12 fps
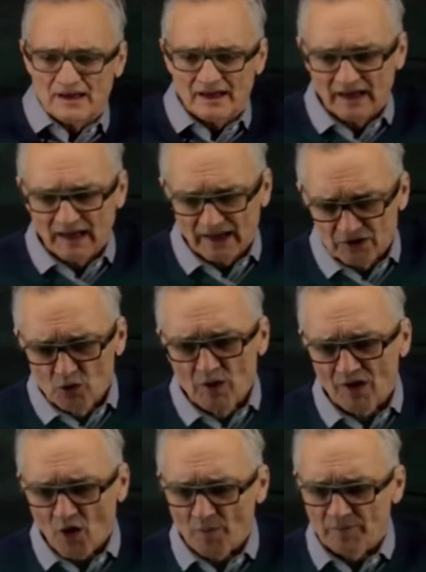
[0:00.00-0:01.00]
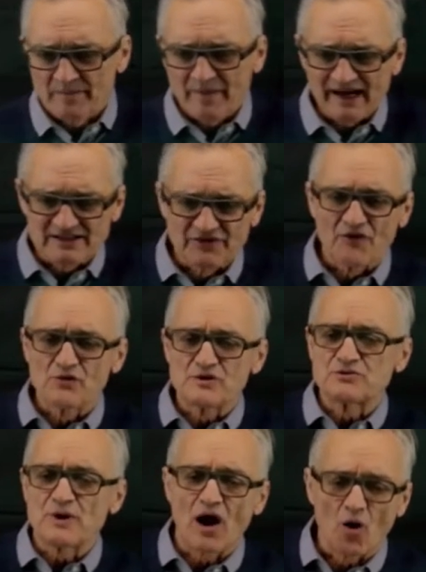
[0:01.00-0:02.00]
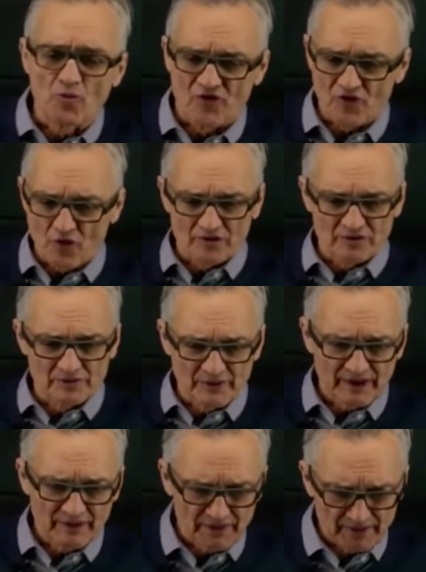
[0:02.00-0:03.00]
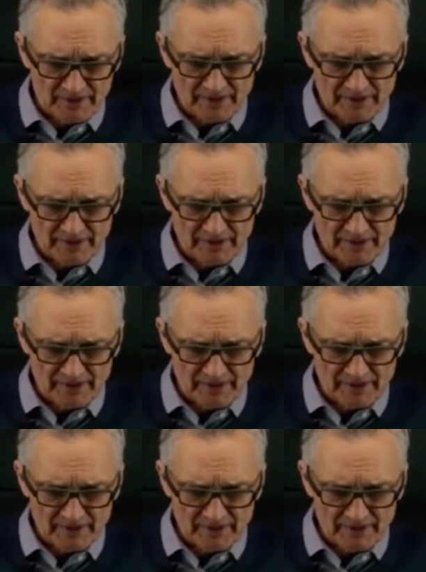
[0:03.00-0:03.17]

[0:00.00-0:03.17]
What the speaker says: dual optimizer for which we hope for. We